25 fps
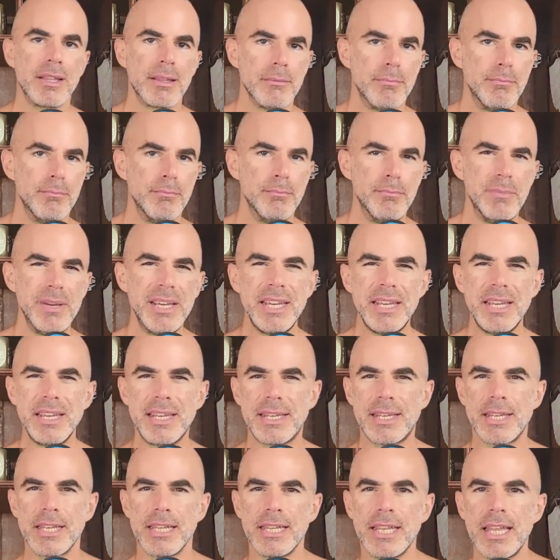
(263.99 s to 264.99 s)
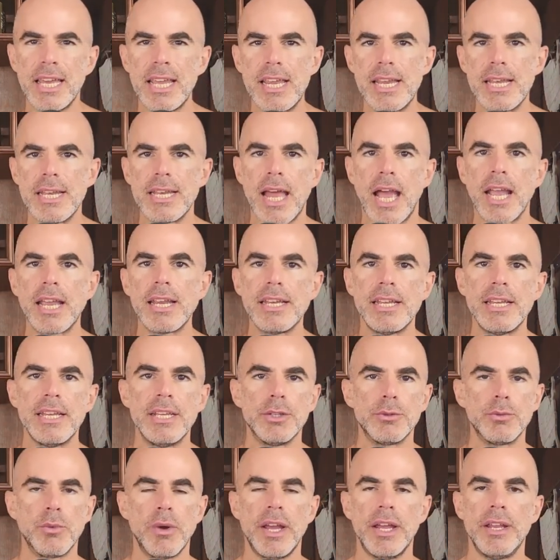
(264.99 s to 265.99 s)
mid to late
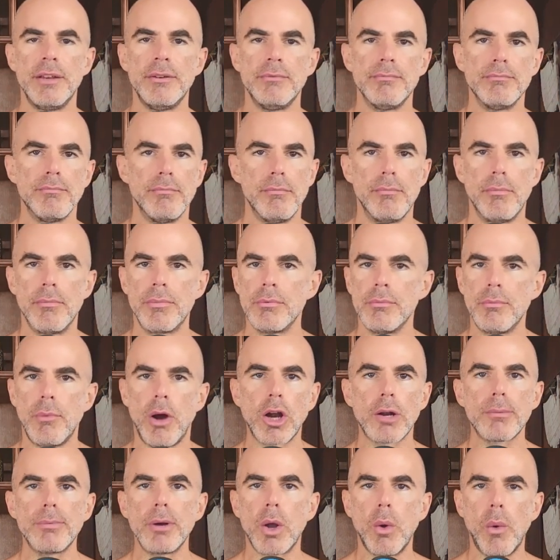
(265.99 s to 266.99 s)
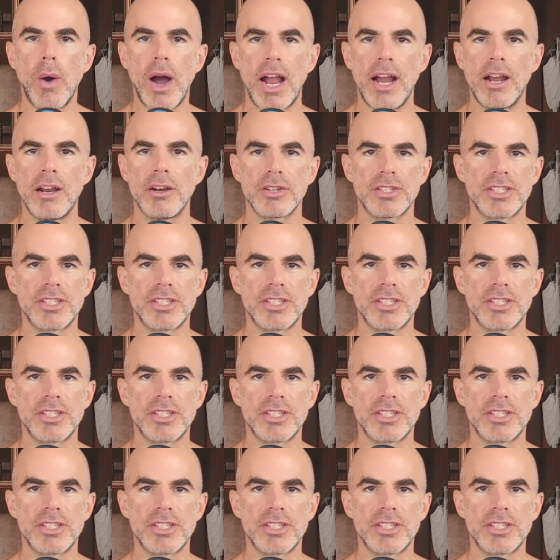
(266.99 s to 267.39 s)
90s when Mark McGwire,